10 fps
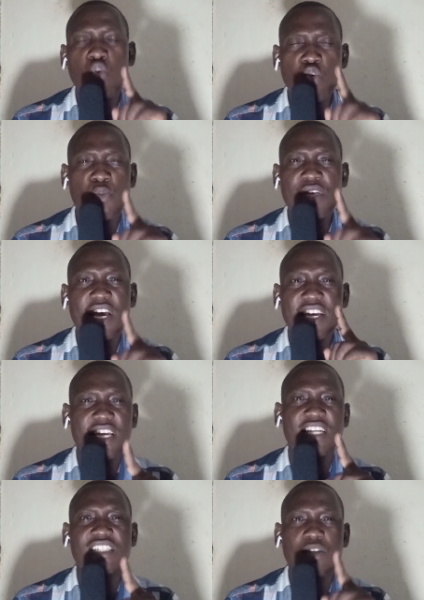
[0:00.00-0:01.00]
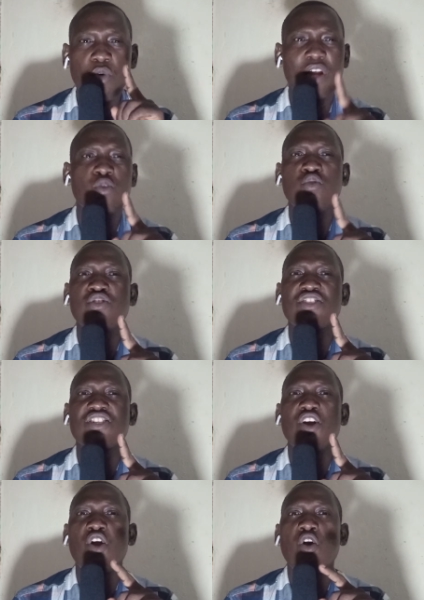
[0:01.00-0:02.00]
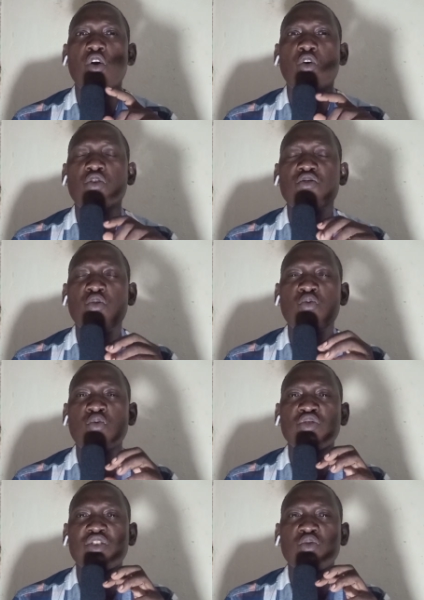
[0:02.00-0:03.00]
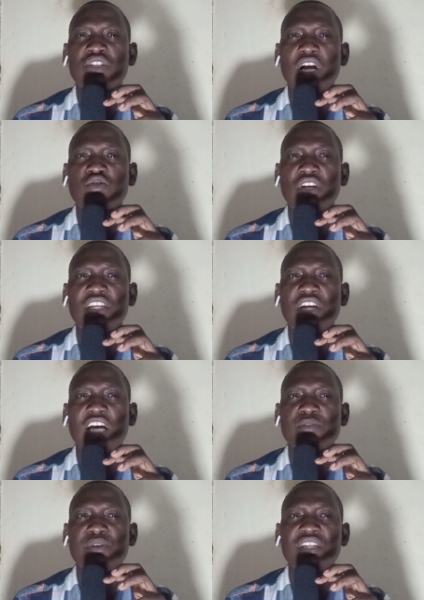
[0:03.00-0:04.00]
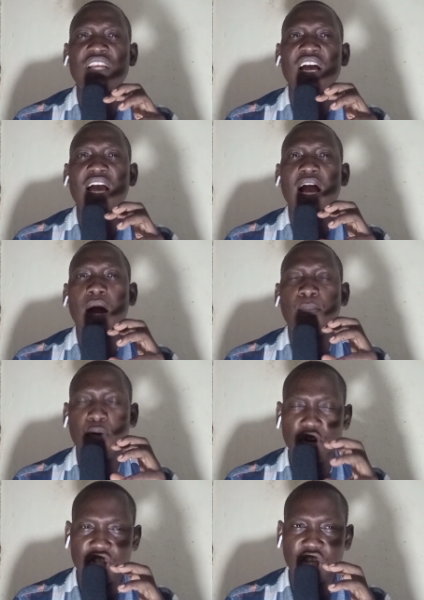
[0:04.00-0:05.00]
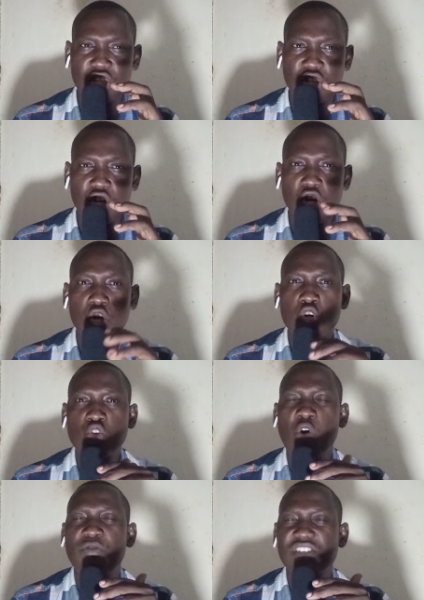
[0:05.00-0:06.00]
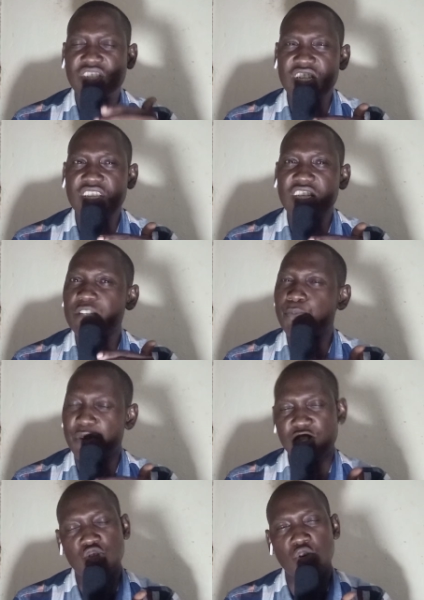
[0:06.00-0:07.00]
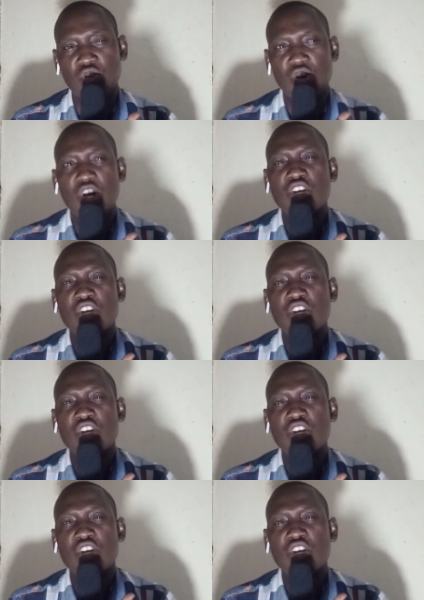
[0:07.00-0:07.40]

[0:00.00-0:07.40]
Uhuru Muigai Kenyatta is the one who is, who is, who's actually has been appointed to oversee this peace talk.